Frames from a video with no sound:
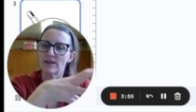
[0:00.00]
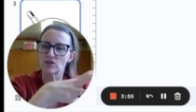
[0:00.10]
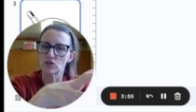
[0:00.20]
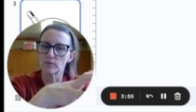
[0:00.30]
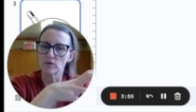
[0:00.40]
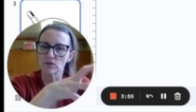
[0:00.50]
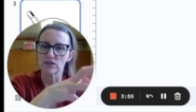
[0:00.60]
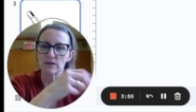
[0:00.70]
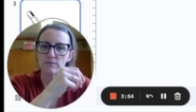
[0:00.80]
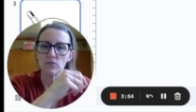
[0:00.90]

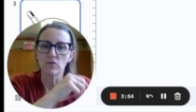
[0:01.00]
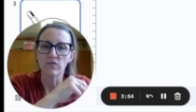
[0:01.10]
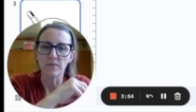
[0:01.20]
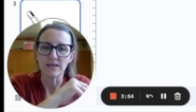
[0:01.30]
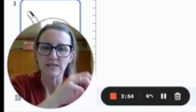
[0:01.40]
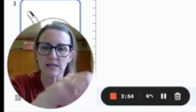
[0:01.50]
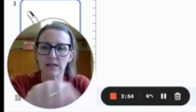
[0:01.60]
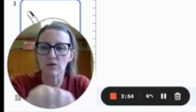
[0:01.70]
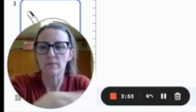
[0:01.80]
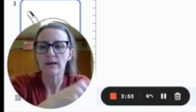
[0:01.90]
vegetables and movement a
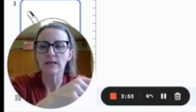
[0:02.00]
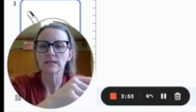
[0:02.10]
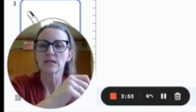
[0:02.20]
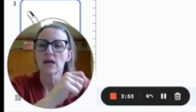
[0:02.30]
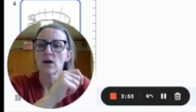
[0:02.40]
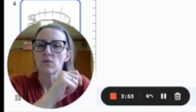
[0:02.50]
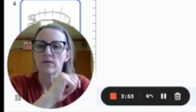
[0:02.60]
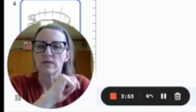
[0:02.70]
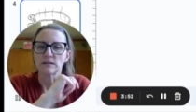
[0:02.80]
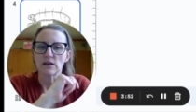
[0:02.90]
little bit
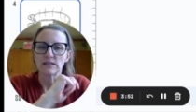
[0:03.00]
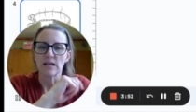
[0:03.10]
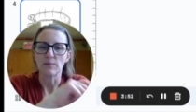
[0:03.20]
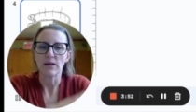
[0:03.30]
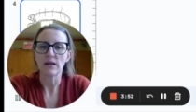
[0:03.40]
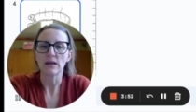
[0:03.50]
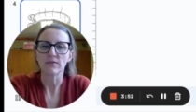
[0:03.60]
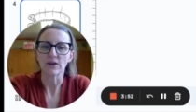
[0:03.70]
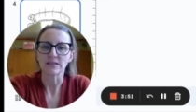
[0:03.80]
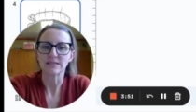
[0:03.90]
with the saute pan.
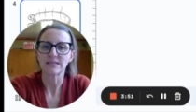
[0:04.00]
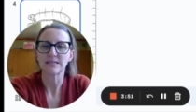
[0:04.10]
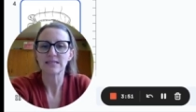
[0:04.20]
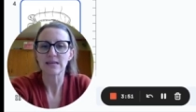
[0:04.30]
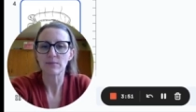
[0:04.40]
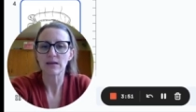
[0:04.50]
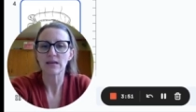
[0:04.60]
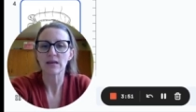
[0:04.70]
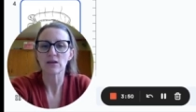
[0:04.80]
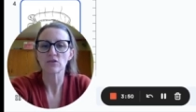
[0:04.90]
I've got steaming
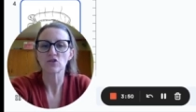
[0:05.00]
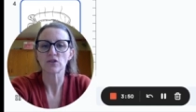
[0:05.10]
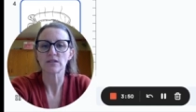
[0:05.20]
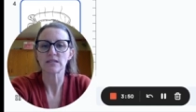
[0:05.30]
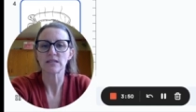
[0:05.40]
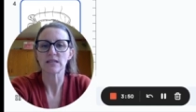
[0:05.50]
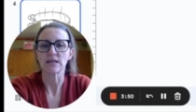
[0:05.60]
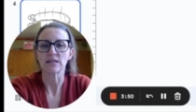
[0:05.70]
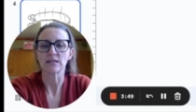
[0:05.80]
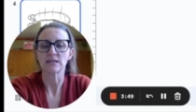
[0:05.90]
here. So you can see
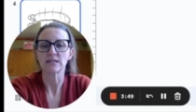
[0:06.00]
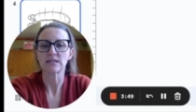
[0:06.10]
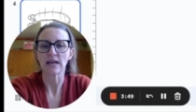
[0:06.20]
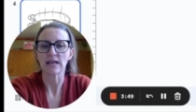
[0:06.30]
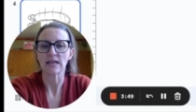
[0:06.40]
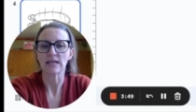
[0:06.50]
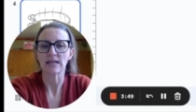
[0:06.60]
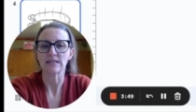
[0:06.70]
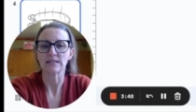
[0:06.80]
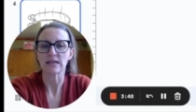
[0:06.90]
the second
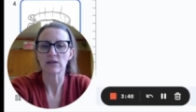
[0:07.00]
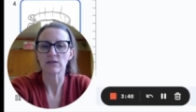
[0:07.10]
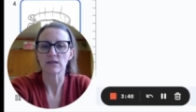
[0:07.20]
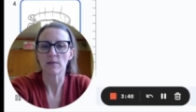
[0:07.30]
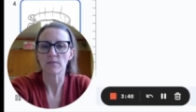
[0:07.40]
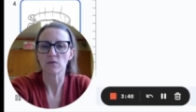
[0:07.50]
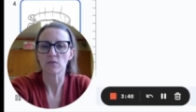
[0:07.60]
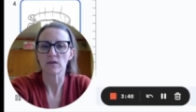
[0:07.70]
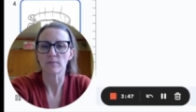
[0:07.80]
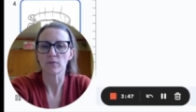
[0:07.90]
inset on the top there
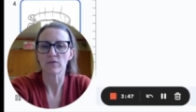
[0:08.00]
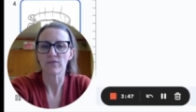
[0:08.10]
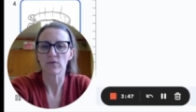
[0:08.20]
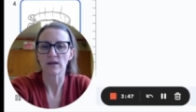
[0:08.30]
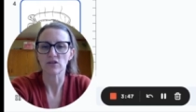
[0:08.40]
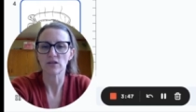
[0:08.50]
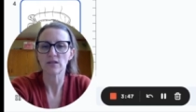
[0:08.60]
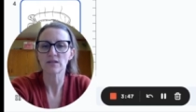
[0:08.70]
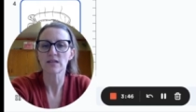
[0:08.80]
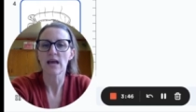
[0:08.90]
with the
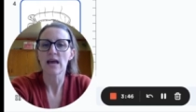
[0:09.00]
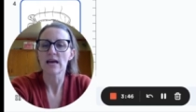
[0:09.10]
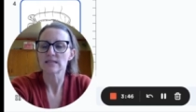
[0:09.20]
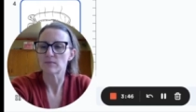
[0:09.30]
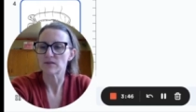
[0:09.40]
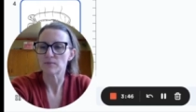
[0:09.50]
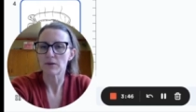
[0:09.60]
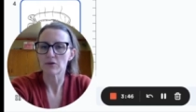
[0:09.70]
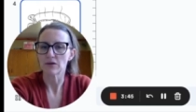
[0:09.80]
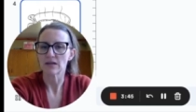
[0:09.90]
perforations, some
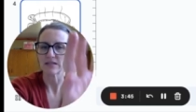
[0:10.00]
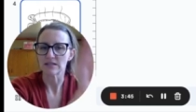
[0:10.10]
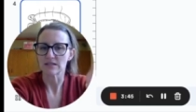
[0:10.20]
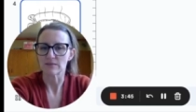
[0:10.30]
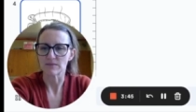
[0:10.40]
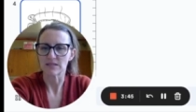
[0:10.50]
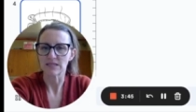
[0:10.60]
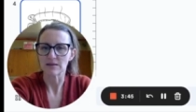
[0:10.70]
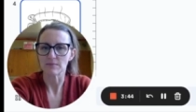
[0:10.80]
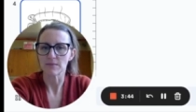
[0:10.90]
asparagus and some
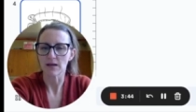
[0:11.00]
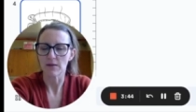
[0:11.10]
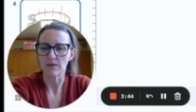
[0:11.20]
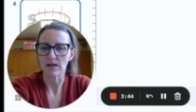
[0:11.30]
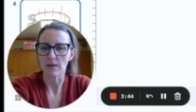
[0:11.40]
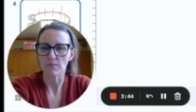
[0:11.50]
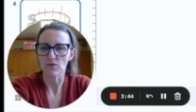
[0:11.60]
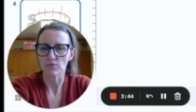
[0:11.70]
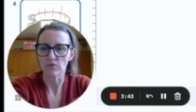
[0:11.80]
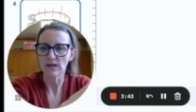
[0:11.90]
steam coming up
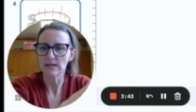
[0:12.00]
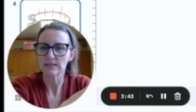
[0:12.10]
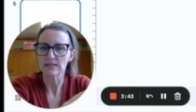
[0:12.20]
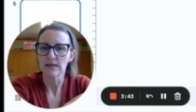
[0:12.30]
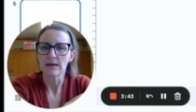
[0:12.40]
through it.